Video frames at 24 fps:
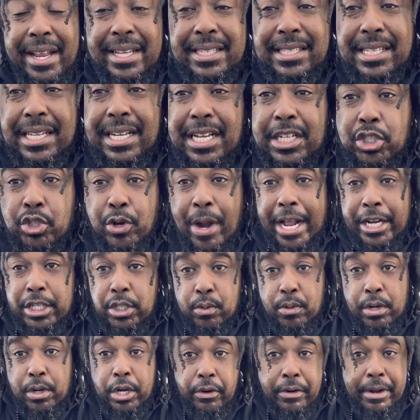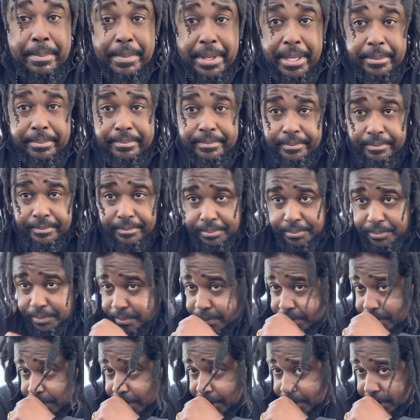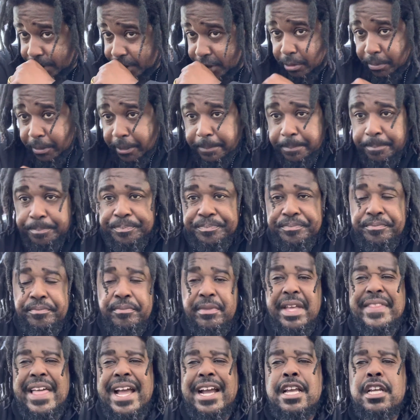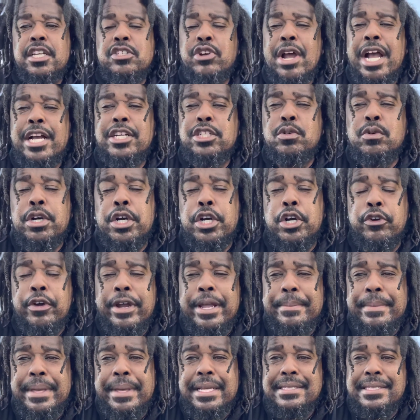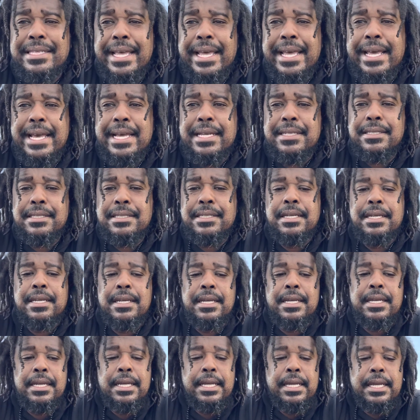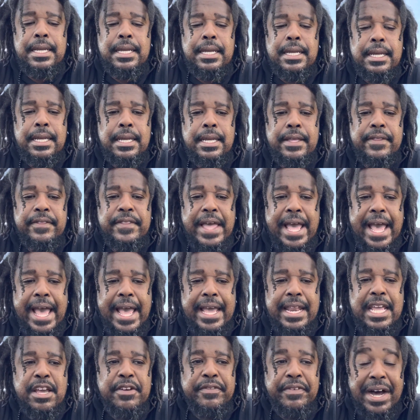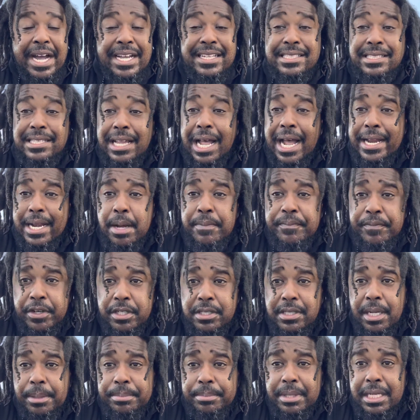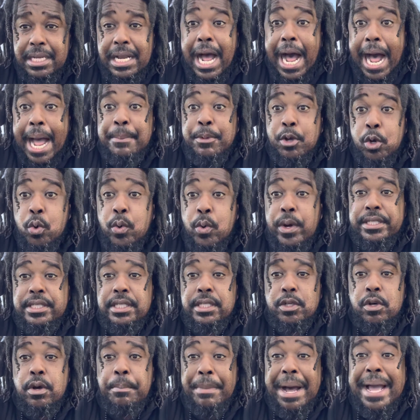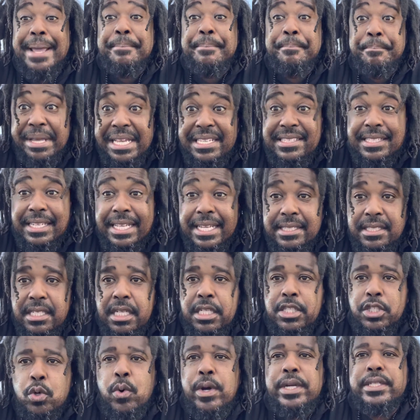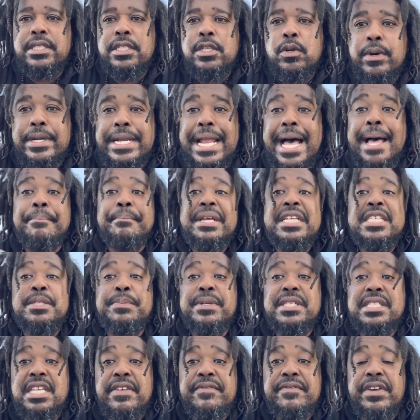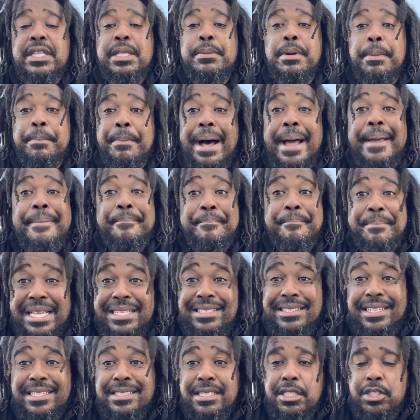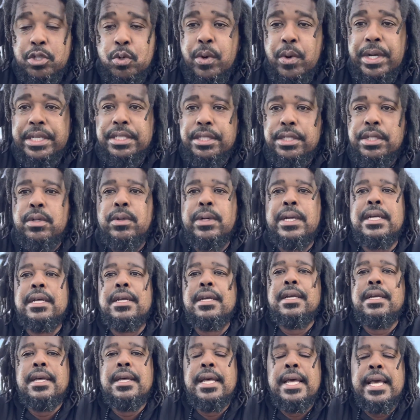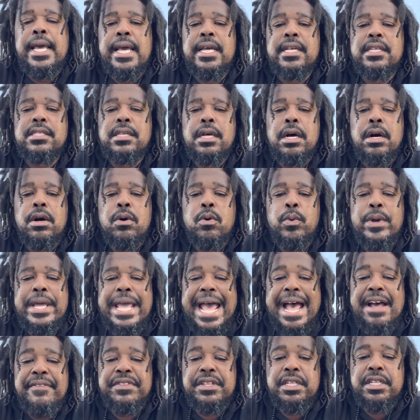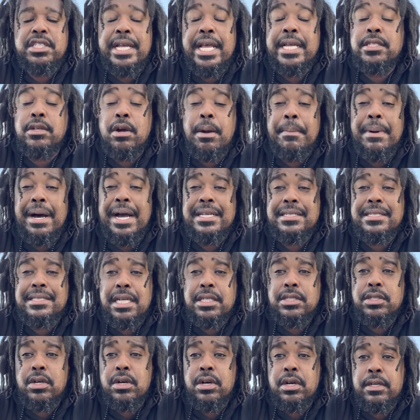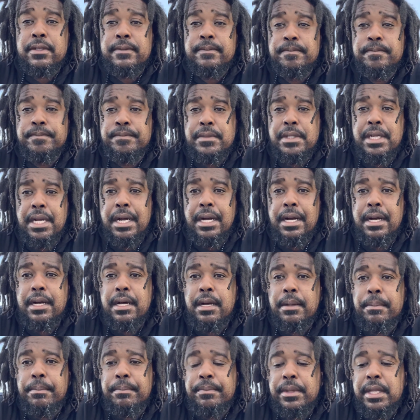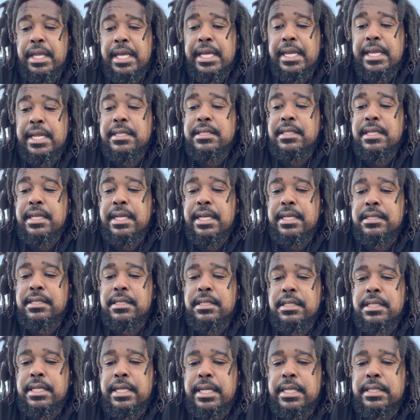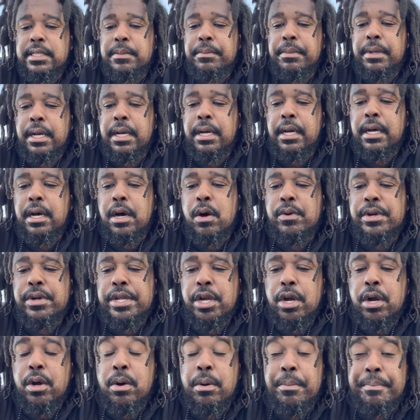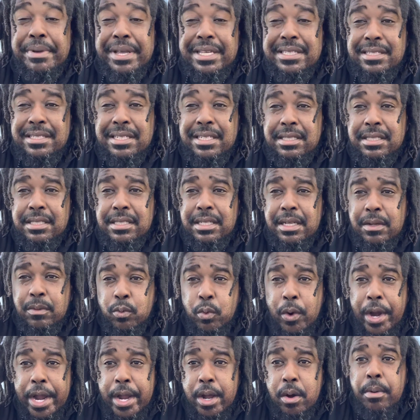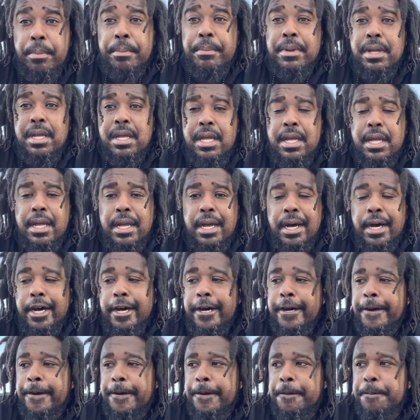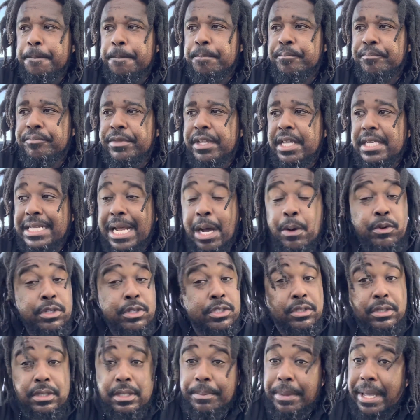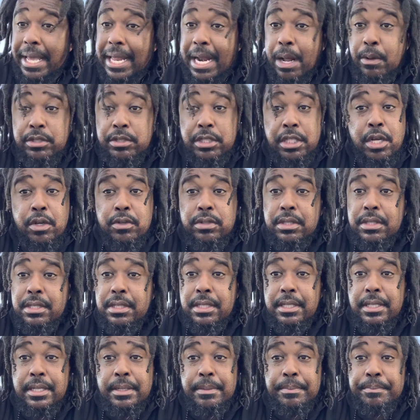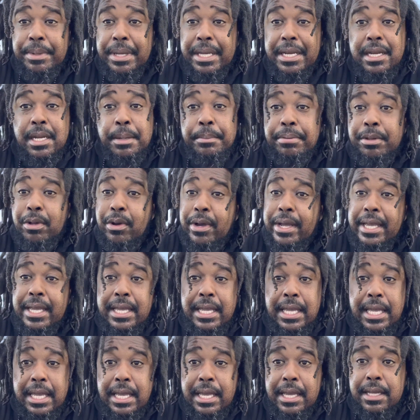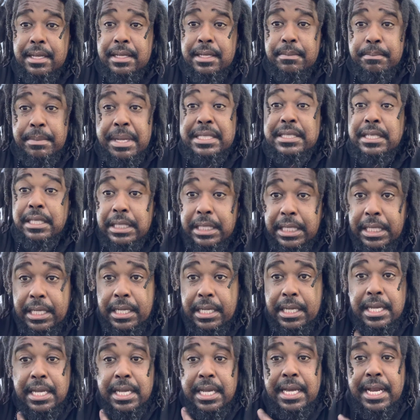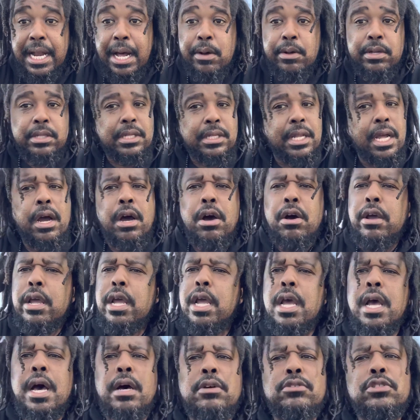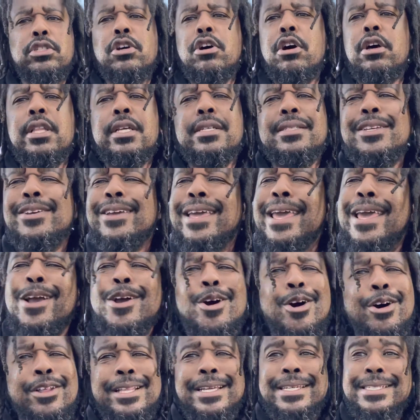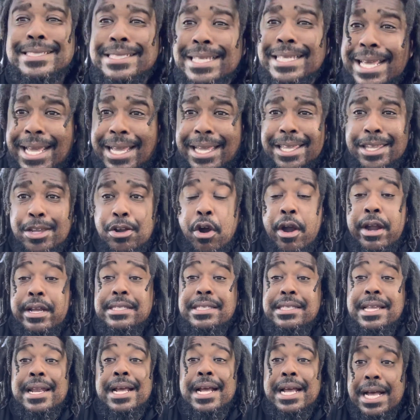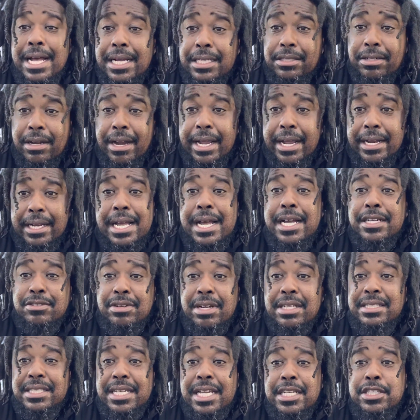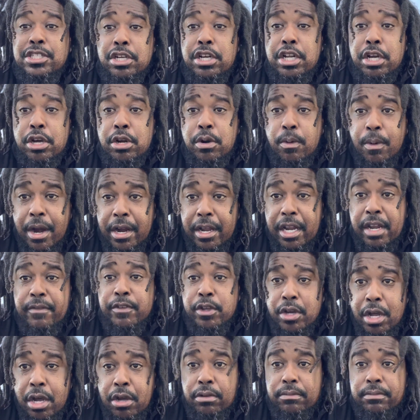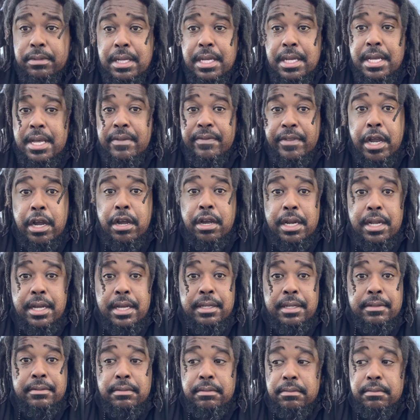It's a contractual agreement. Excuse me. And that contractual agreement says that if I sign up for something, I'm going to do it. My business is going to do it. Not me specifically, but my business is going to do it. And so we have to change our mindset, y'all. Um, getting into this to this uh, owning your own business realm. Um, Cause I was man, I was close to being an employee again mentally, and I was like, oh yeah, I'll just call in. You can't call in sick. You already signed a contract. The contract says you're gonna go to work, and if you don't, they're gonna.